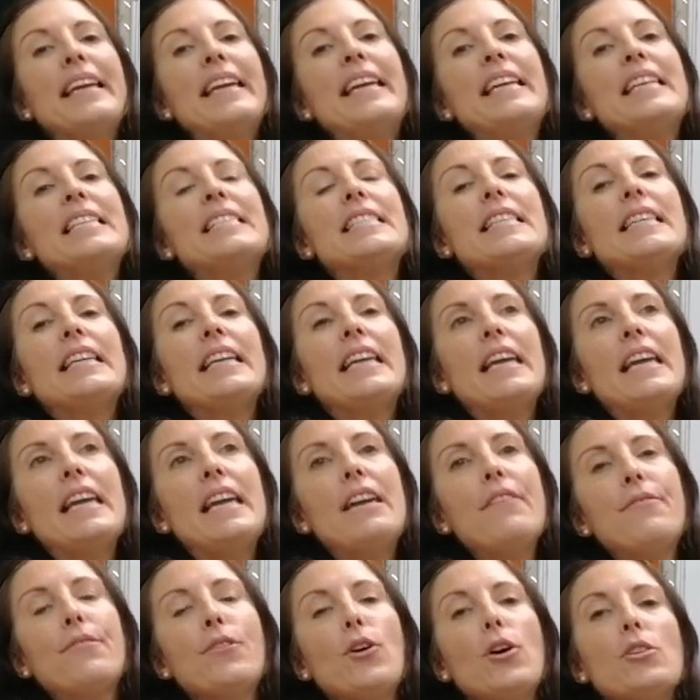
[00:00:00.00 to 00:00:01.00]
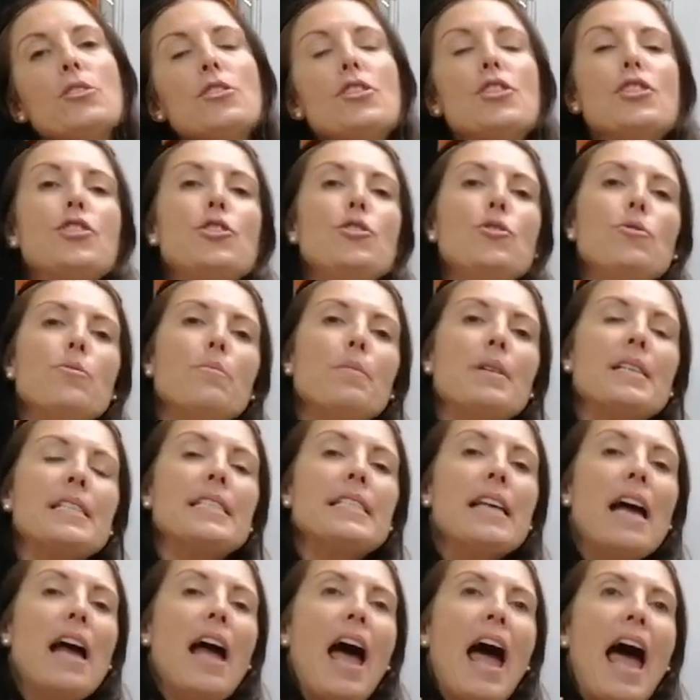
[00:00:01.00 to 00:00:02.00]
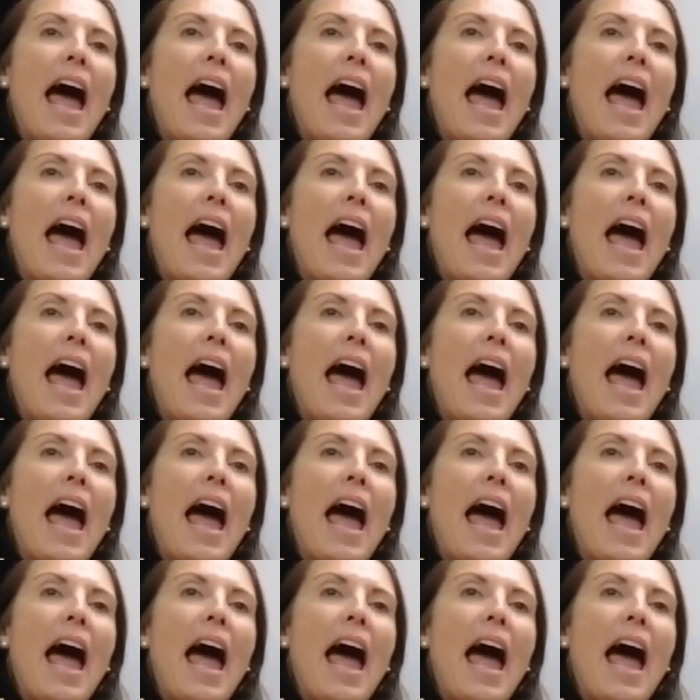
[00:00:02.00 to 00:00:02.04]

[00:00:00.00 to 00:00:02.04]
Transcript: is if consumers